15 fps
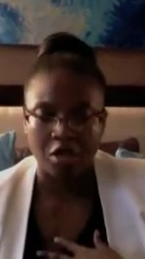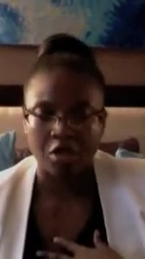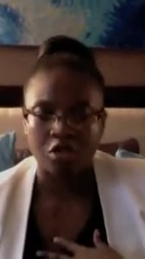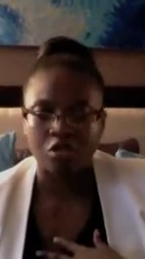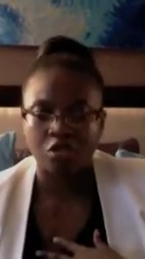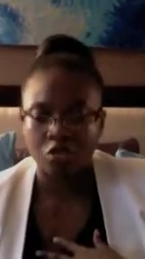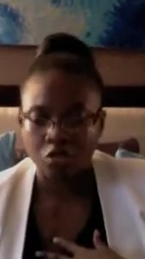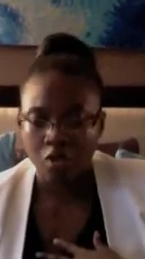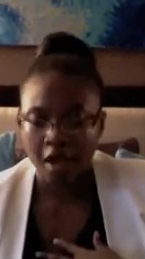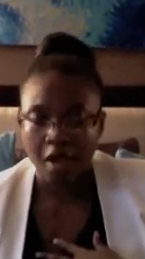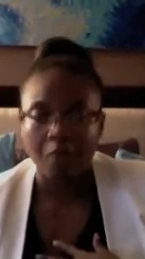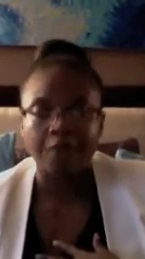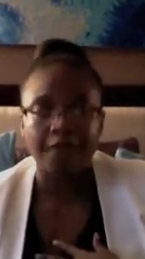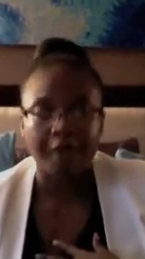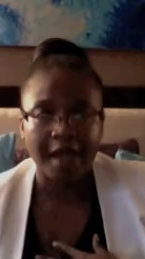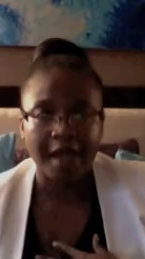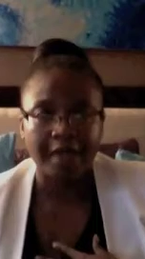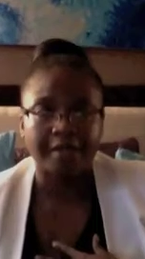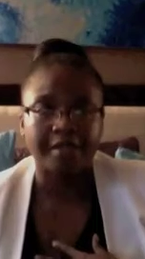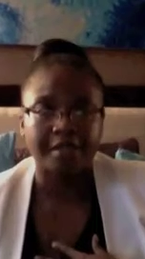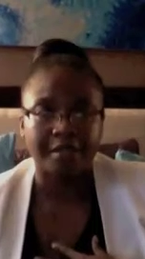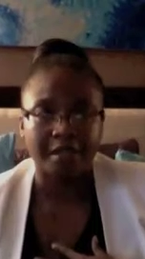to help fight
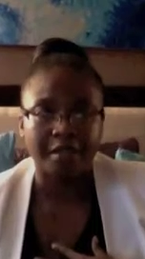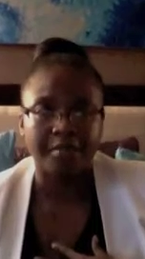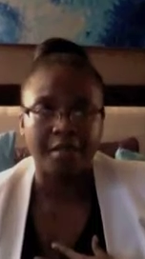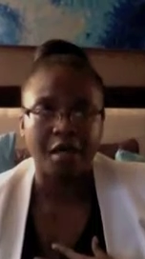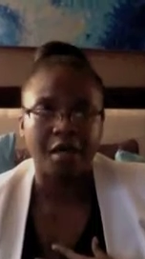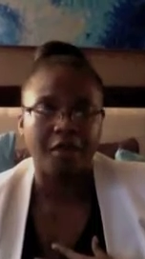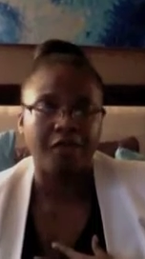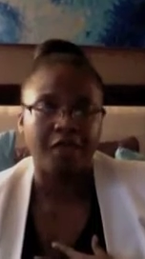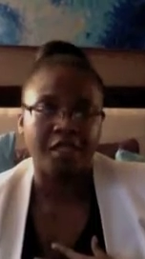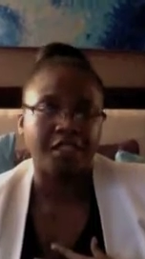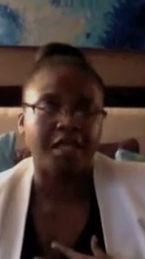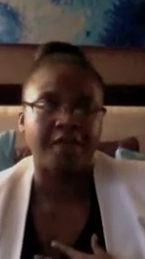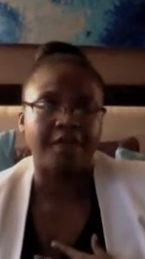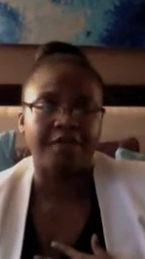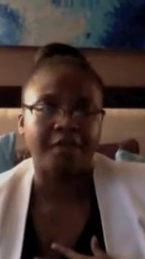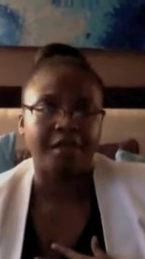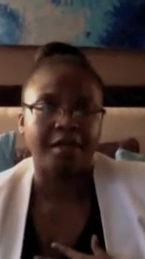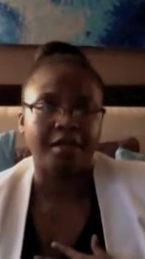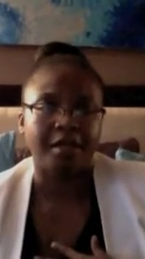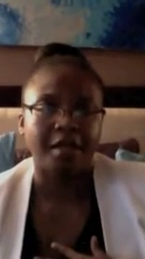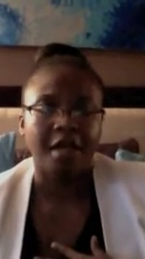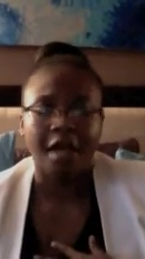the stigma of HIV.
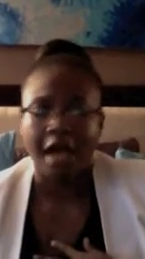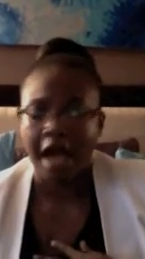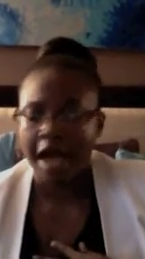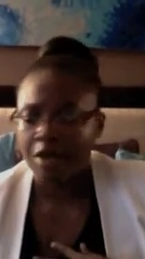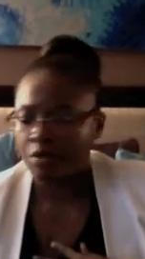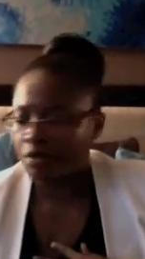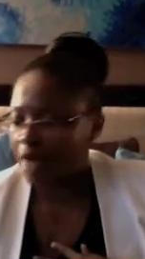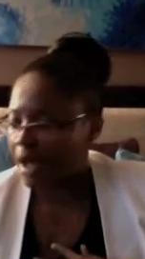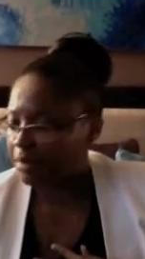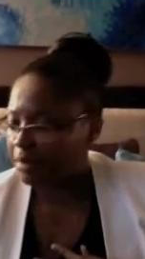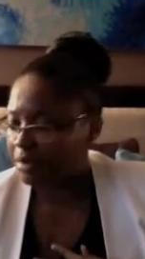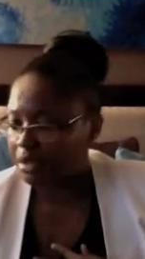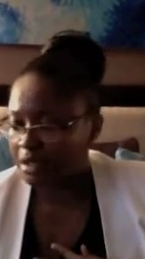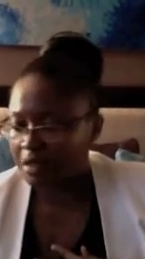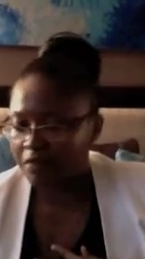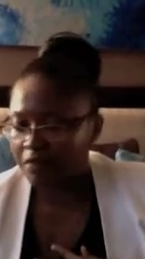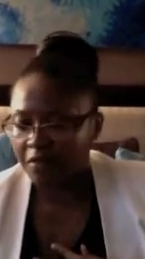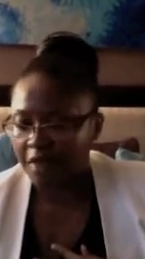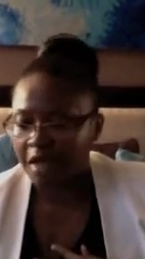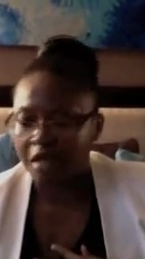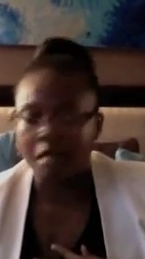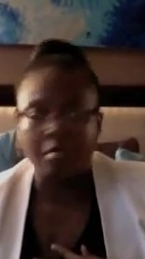I do not believe
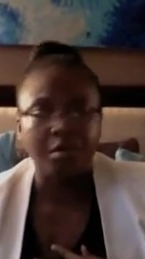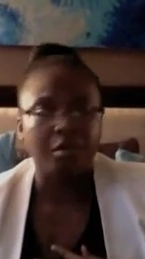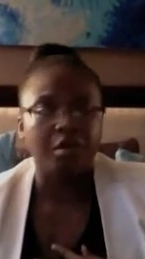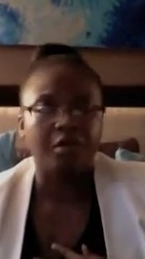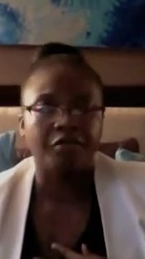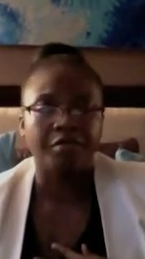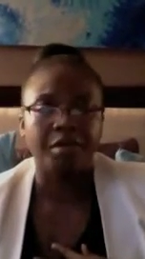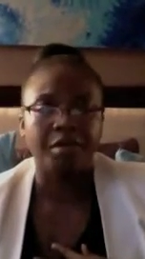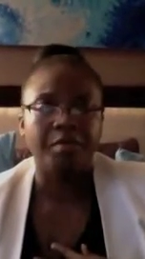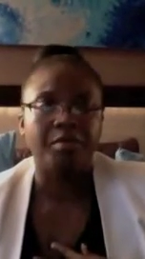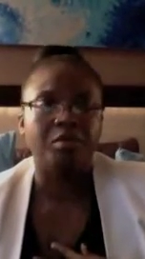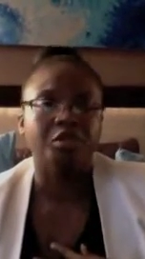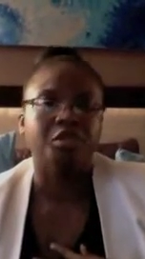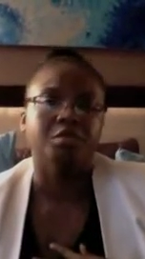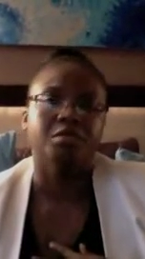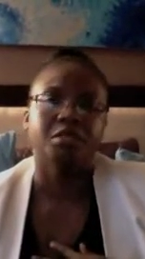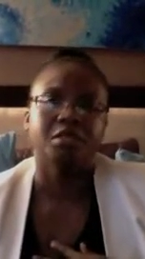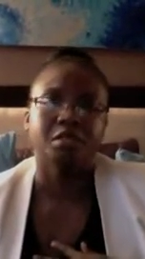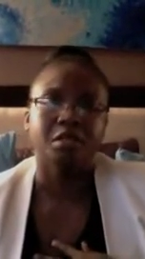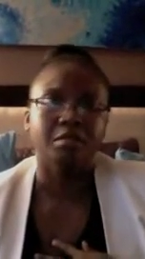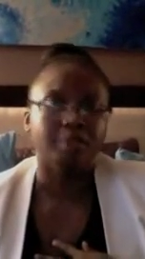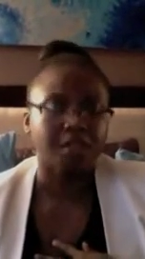that community of people should be
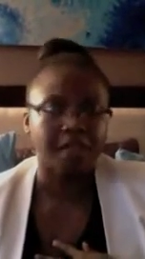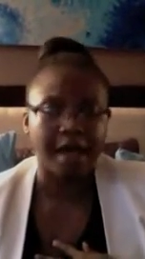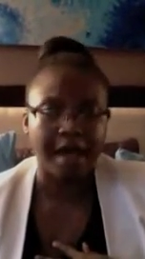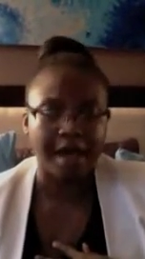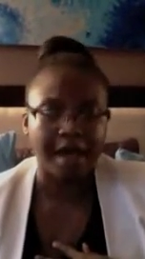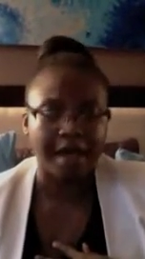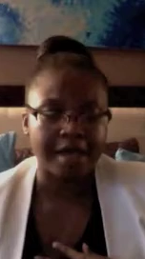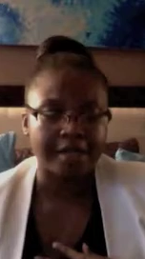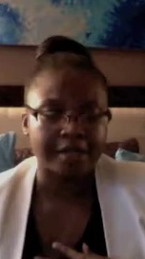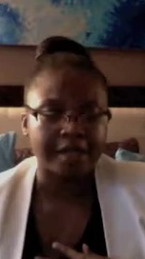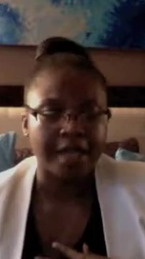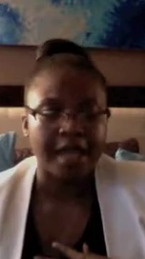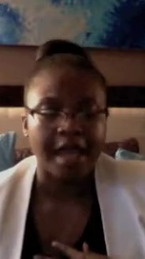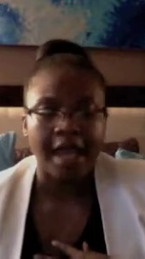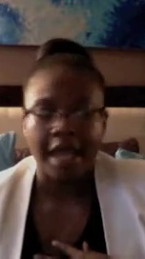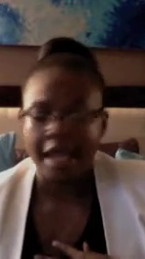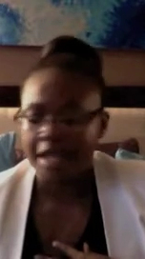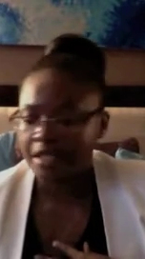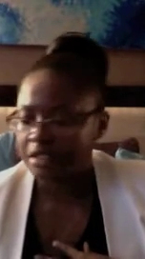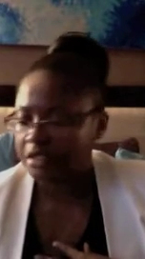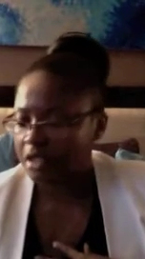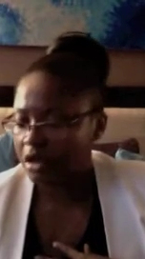stigmatized. And
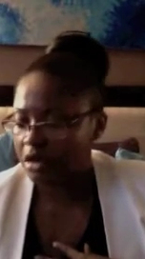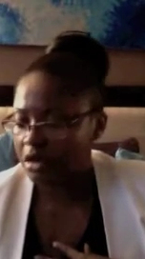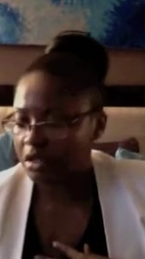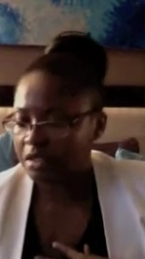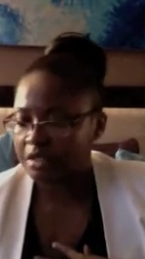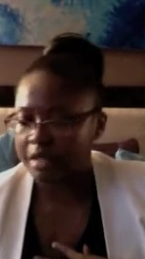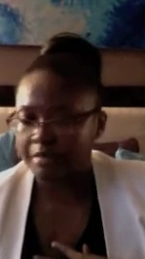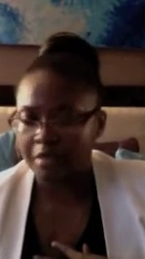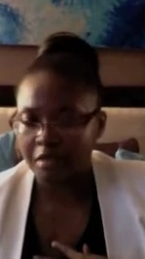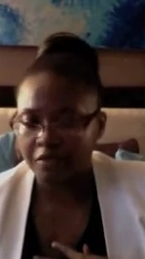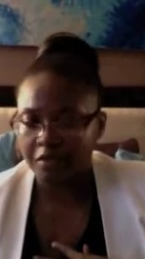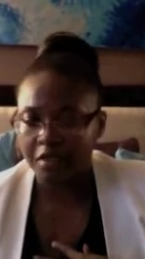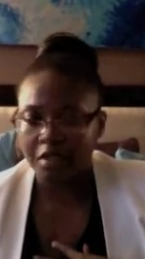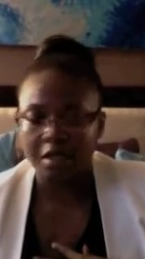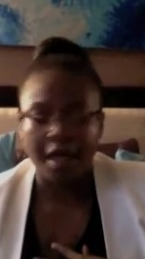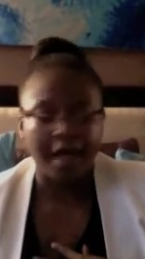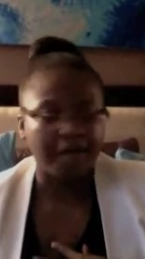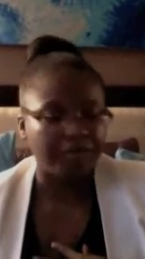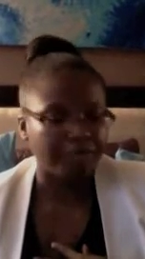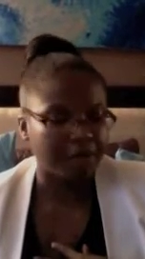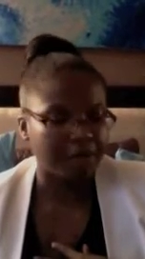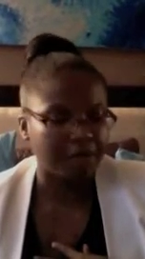as long as I'm living and I
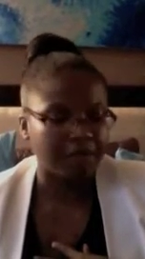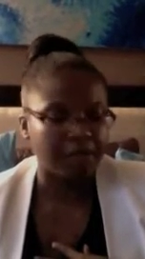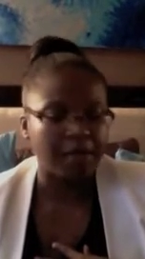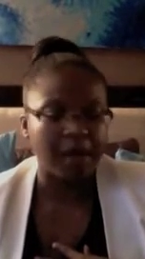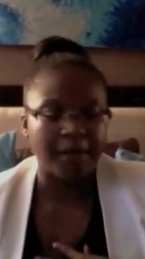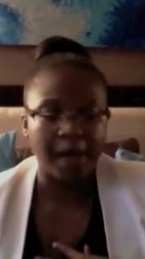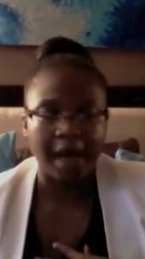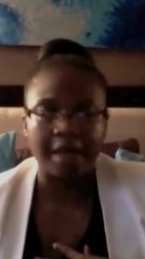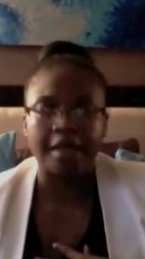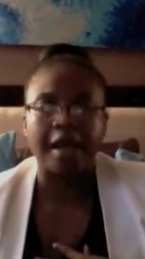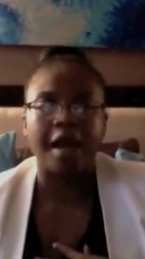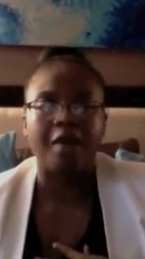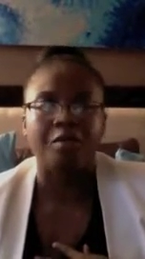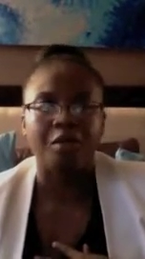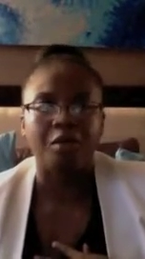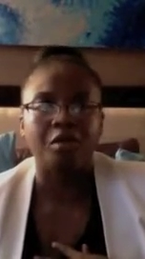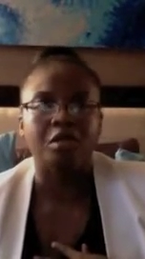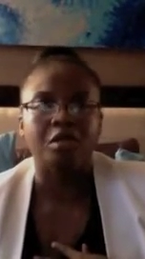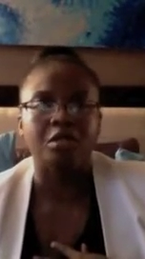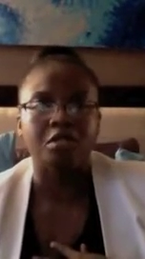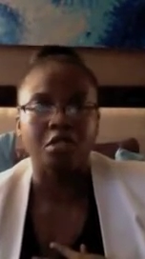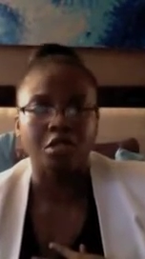have breath in my body, I will
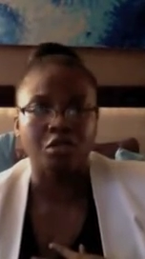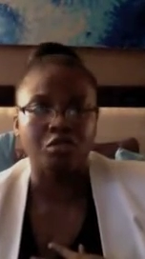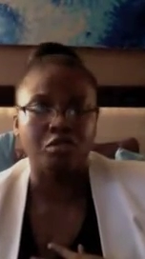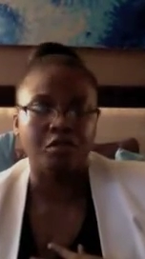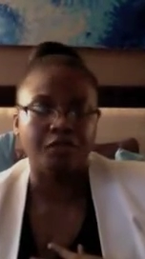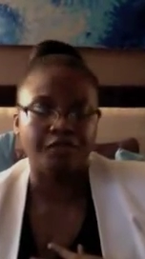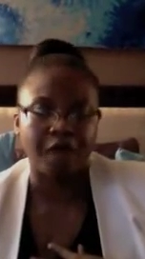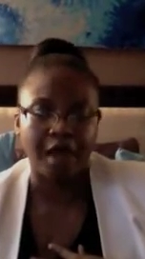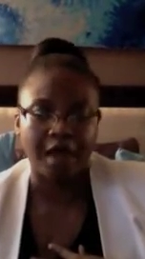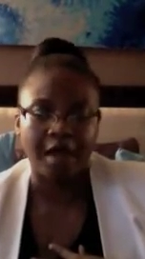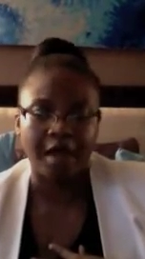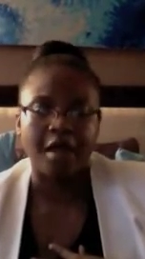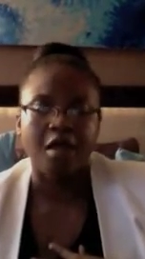continue to fight